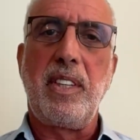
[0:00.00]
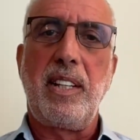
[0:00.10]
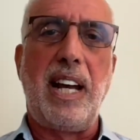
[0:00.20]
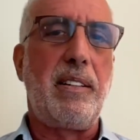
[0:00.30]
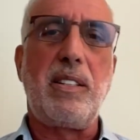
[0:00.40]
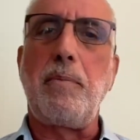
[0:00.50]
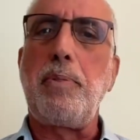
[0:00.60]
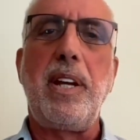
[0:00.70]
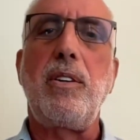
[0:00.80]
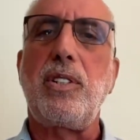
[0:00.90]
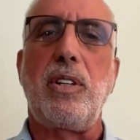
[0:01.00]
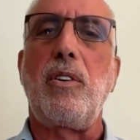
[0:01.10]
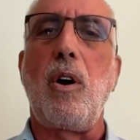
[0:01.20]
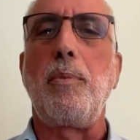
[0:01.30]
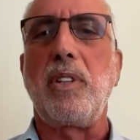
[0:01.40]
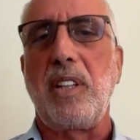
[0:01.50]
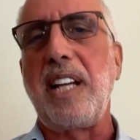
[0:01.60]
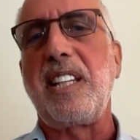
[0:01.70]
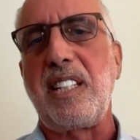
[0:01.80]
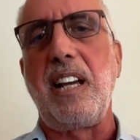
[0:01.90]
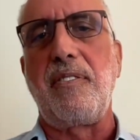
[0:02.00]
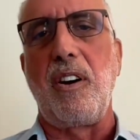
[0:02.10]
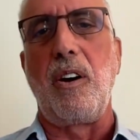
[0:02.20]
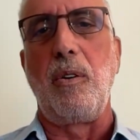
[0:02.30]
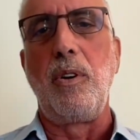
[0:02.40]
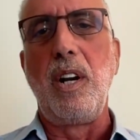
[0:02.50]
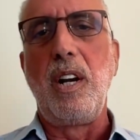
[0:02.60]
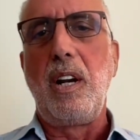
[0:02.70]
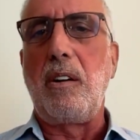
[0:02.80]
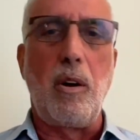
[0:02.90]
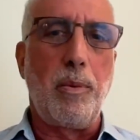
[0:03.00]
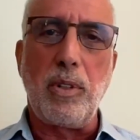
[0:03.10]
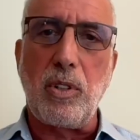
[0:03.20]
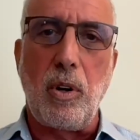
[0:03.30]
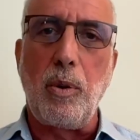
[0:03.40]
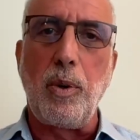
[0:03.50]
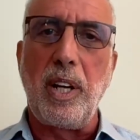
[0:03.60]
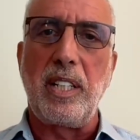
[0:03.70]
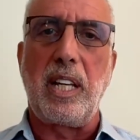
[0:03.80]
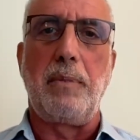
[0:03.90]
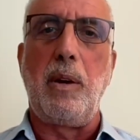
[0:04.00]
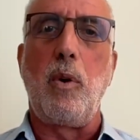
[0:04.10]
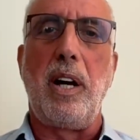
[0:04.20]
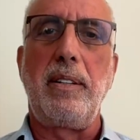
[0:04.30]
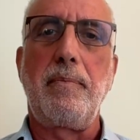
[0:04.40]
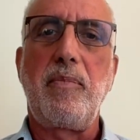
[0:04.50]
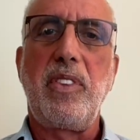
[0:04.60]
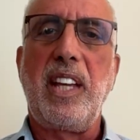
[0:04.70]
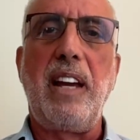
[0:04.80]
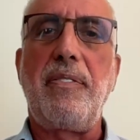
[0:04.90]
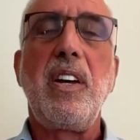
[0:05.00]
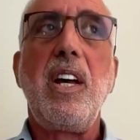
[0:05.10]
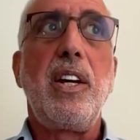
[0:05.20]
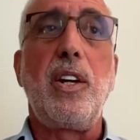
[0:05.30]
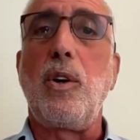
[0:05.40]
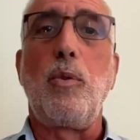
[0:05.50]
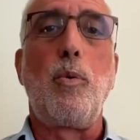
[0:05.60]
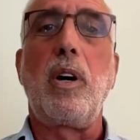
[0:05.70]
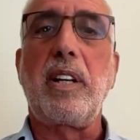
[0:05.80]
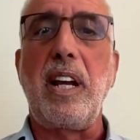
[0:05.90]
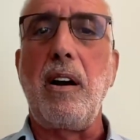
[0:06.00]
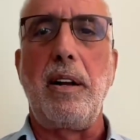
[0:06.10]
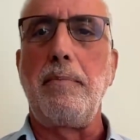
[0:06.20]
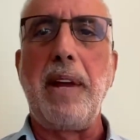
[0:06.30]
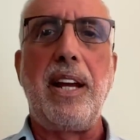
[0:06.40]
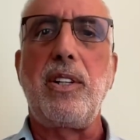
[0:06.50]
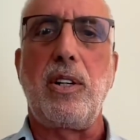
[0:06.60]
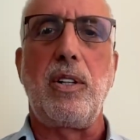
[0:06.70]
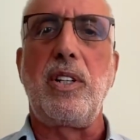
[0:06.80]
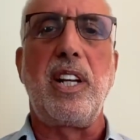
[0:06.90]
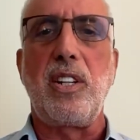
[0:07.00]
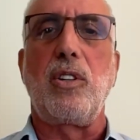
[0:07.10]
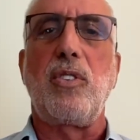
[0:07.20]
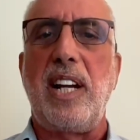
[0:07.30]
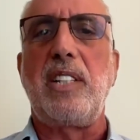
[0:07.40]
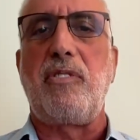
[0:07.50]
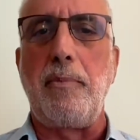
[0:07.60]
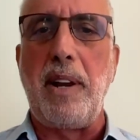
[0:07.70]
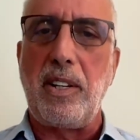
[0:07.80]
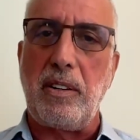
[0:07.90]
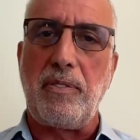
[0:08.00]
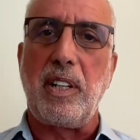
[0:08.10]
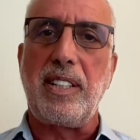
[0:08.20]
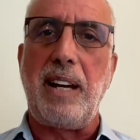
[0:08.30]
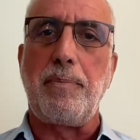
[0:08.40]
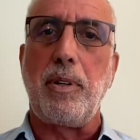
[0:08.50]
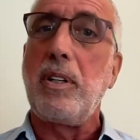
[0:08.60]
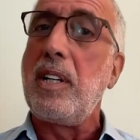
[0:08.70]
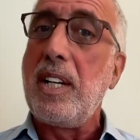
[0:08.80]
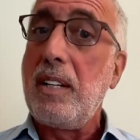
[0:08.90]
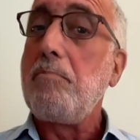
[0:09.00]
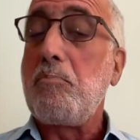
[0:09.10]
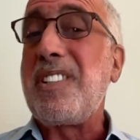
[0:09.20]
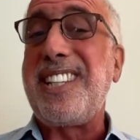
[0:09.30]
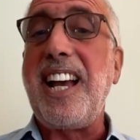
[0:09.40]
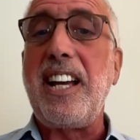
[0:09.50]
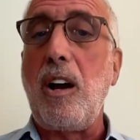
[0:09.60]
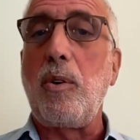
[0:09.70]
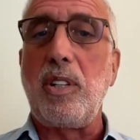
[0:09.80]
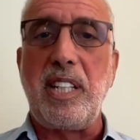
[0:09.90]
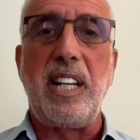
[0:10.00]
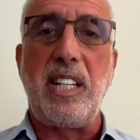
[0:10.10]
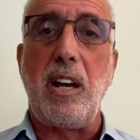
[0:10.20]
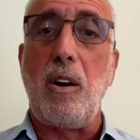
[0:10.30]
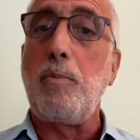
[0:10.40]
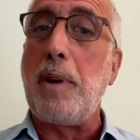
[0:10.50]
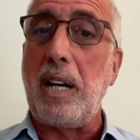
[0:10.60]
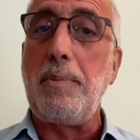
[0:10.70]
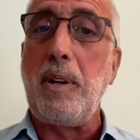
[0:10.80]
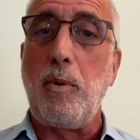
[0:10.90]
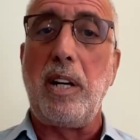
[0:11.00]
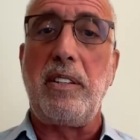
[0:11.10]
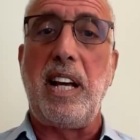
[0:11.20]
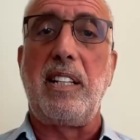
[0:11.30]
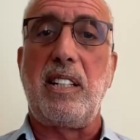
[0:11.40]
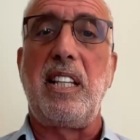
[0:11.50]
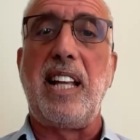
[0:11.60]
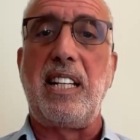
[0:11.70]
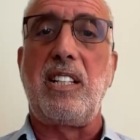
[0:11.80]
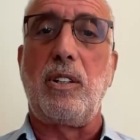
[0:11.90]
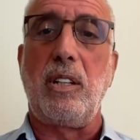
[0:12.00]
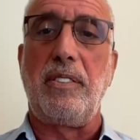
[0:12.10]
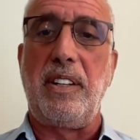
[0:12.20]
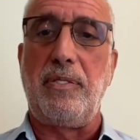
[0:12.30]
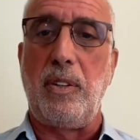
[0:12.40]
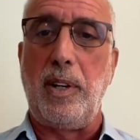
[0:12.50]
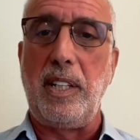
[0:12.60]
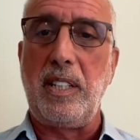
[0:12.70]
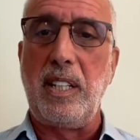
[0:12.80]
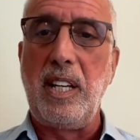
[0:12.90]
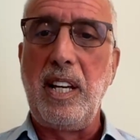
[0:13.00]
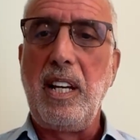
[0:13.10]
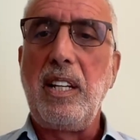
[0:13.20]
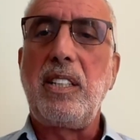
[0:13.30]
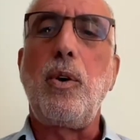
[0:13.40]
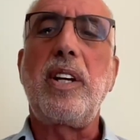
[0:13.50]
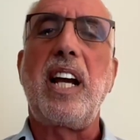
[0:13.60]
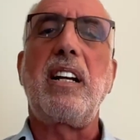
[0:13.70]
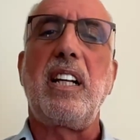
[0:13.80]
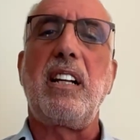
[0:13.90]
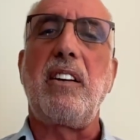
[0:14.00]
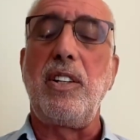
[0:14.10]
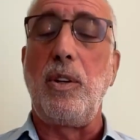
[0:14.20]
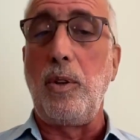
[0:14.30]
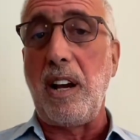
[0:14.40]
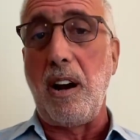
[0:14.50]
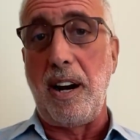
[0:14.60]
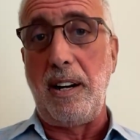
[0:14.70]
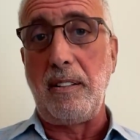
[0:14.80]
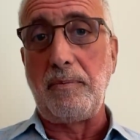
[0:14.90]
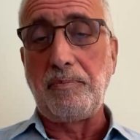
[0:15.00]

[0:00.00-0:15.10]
And some peers are almost like the CFO, are almost always going to be one. If you're working on major digital transformation, for example, CIO or CTO better be one of that in that circle of influence. So get clear on who they are